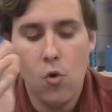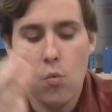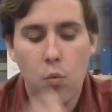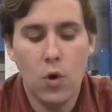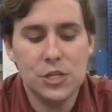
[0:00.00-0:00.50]

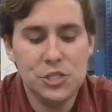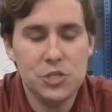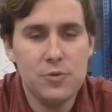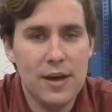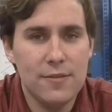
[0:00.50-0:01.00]
Once
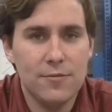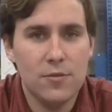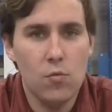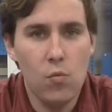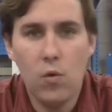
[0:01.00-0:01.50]
you have
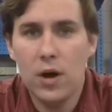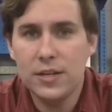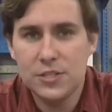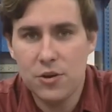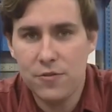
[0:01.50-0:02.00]

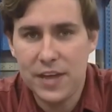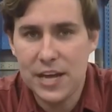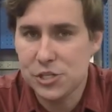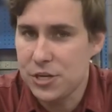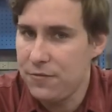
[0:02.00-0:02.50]
one
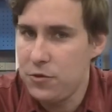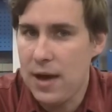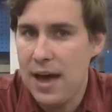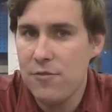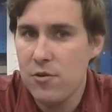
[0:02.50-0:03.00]
certification, if you
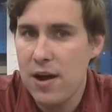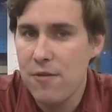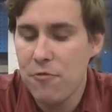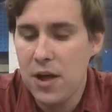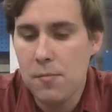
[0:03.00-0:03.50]
have your
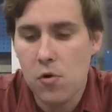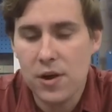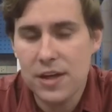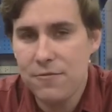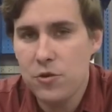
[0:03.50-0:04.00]
airframe
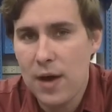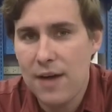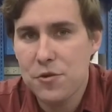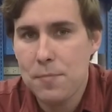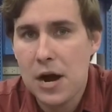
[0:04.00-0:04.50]
or if you
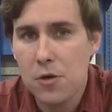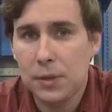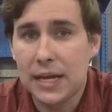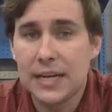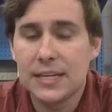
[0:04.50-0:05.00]
have your power
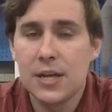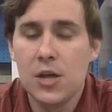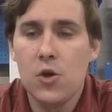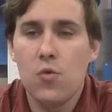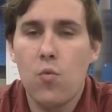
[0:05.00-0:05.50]
plant,
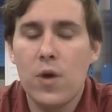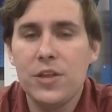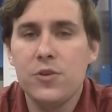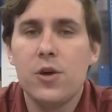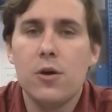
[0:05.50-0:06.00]
when
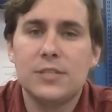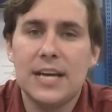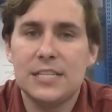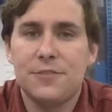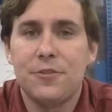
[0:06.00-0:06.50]
you go
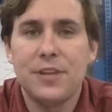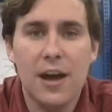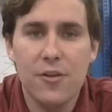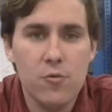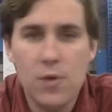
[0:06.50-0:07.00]
test for the
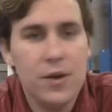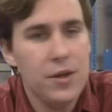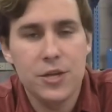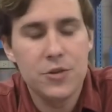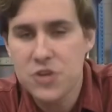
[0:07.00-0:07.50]
other
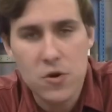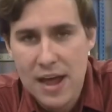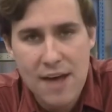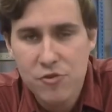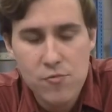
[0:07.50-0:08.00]
one, you don't
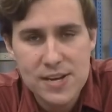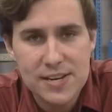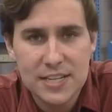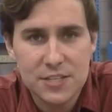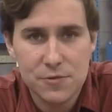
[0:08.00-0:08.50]
have to
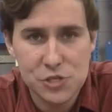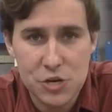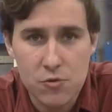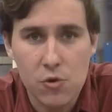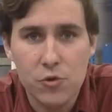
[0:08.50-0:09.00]
retest for
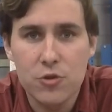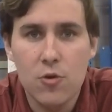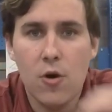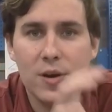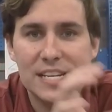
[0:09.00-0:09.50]
general. You
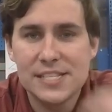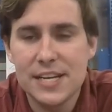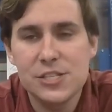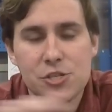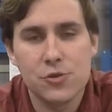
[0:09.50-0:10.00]
already
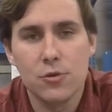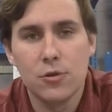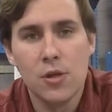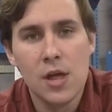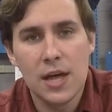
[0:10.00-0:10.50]
did
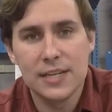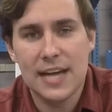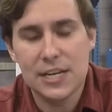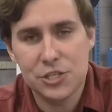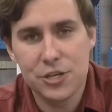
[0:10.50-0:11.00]
general
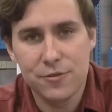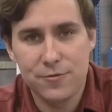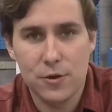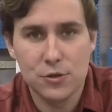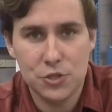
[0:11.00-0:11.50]
attached to your
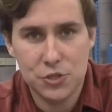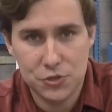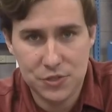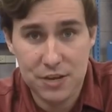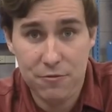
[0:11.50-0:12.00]
first
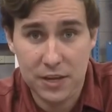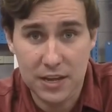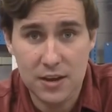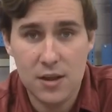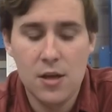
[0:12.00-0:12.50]
certificate.